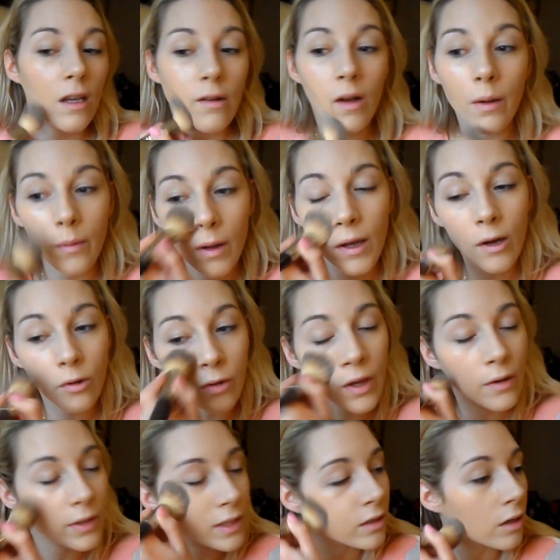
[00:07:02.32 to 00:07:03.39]
So
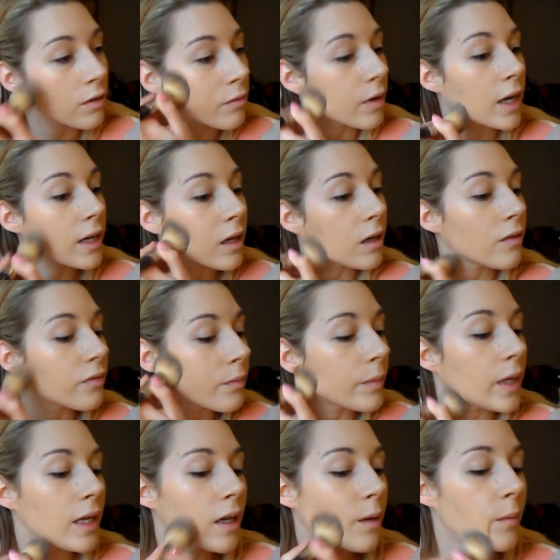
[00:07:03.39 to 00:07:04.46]
although it's not the right colour
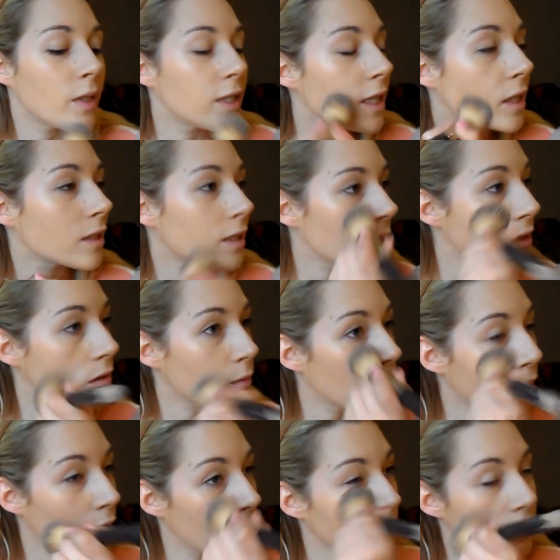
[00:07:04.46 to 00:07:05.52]
for me, I'm addicted to
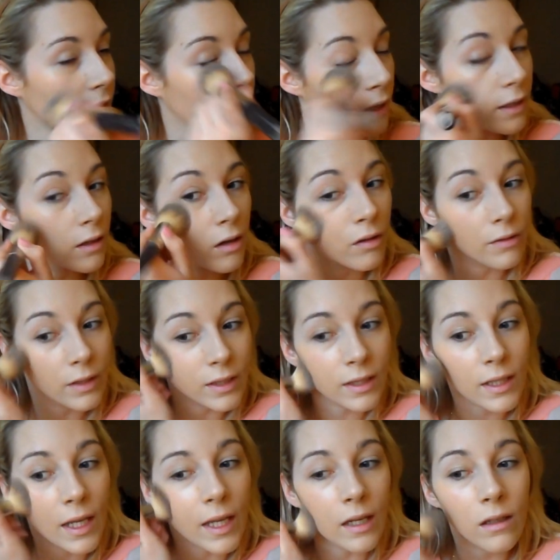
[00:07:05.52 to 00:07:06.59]
what it looks like on the
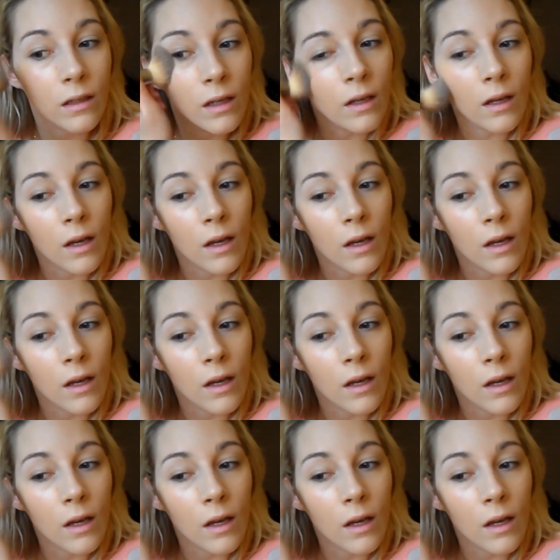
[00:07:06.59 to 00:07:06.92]
skin.